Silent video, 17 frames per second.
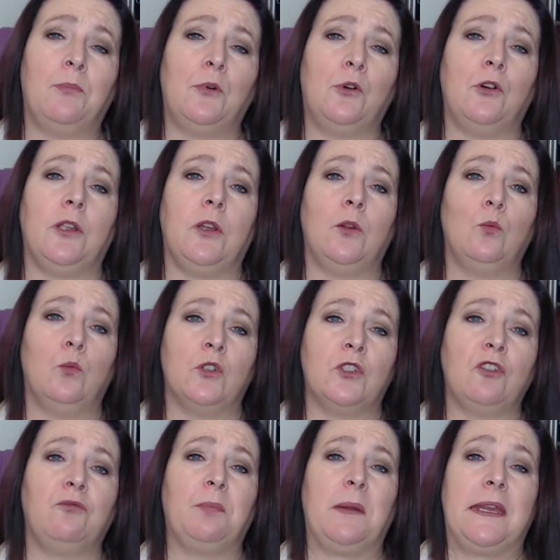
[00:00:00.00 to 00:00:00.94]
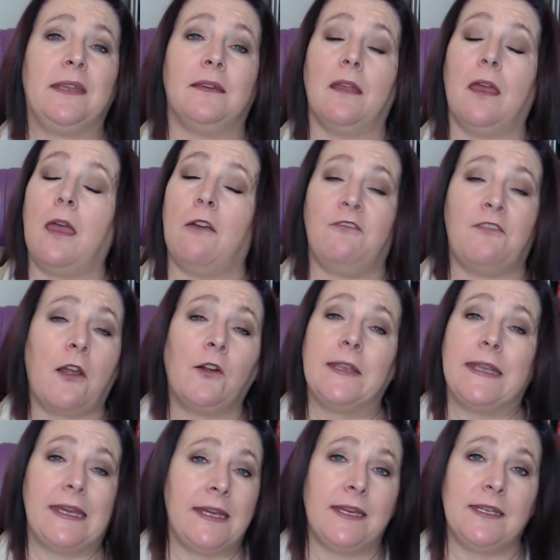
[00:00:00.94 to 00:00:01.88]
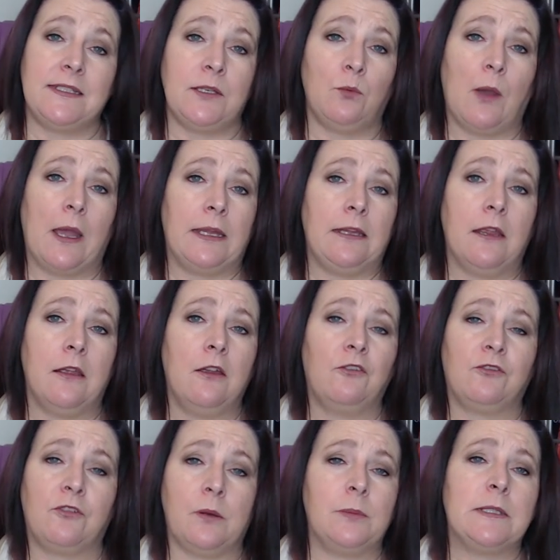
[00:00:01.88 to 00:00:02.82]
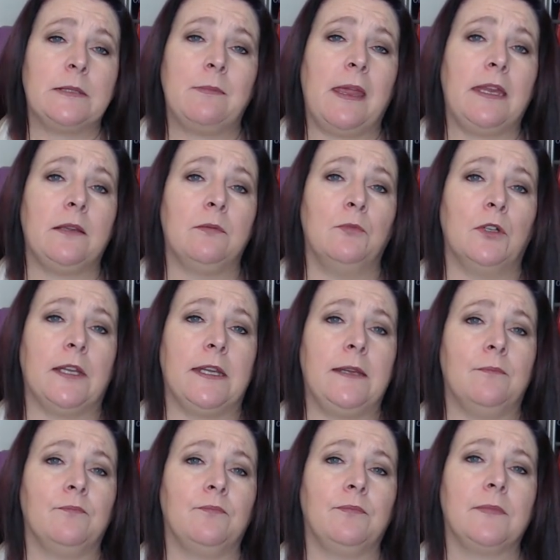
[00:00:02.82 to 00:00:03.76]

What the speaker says: boy would have been a very easy way for him to make money.